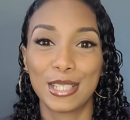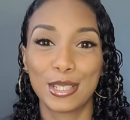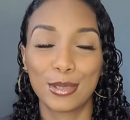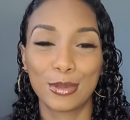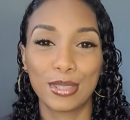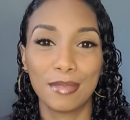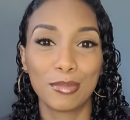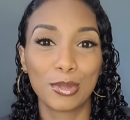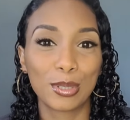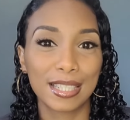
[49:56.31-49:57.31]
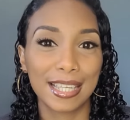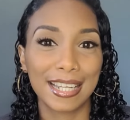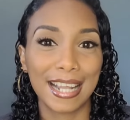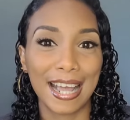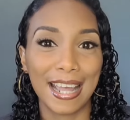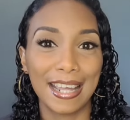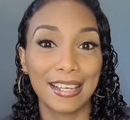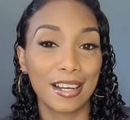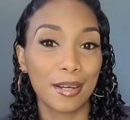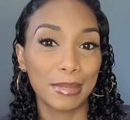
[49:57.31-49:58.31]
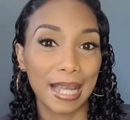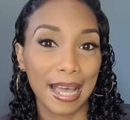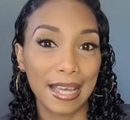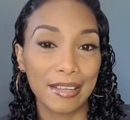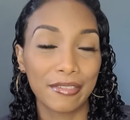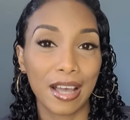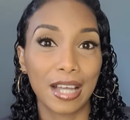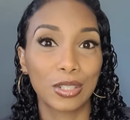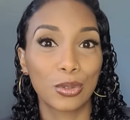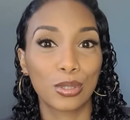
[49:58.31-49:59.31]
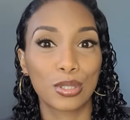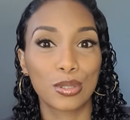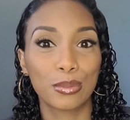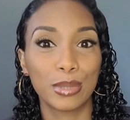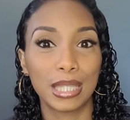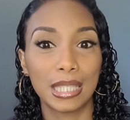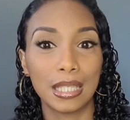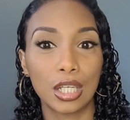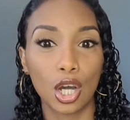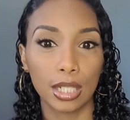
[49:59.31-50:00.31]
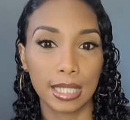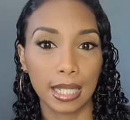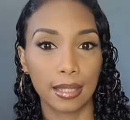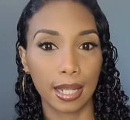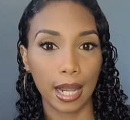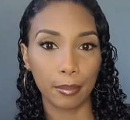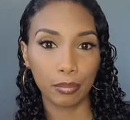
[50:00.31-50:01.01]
So the more that I come live, and also with the content that I